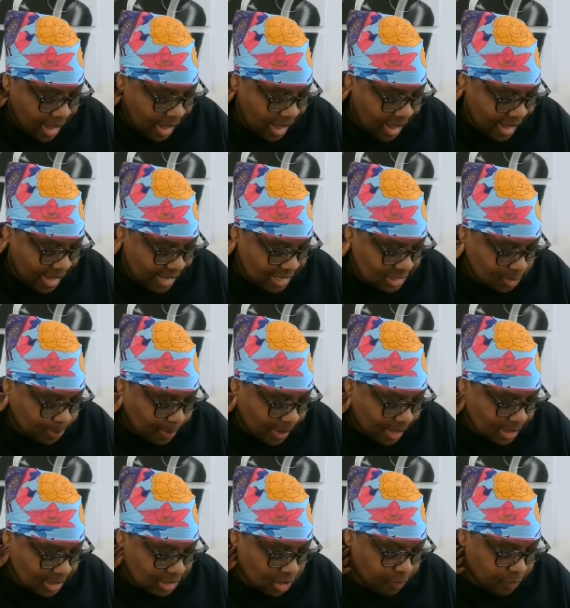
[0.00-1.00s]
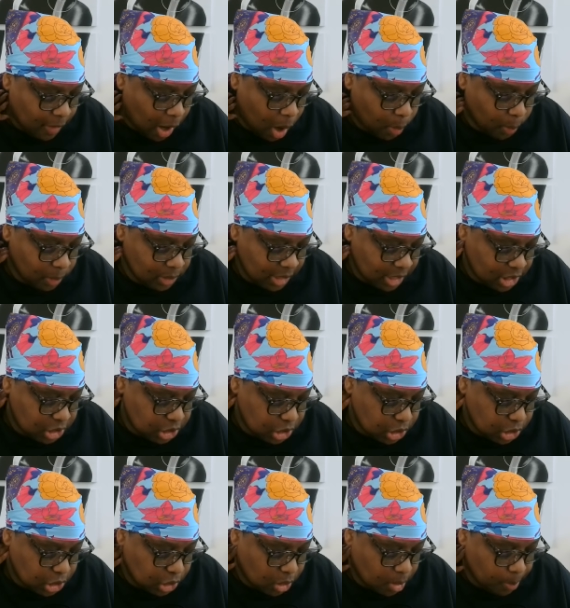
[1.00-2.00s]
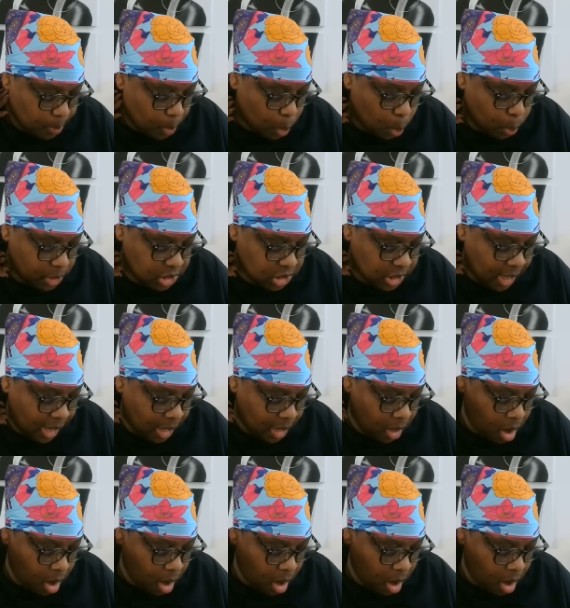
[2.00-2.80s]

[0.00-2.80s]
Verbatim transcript: aspects of our relationship which had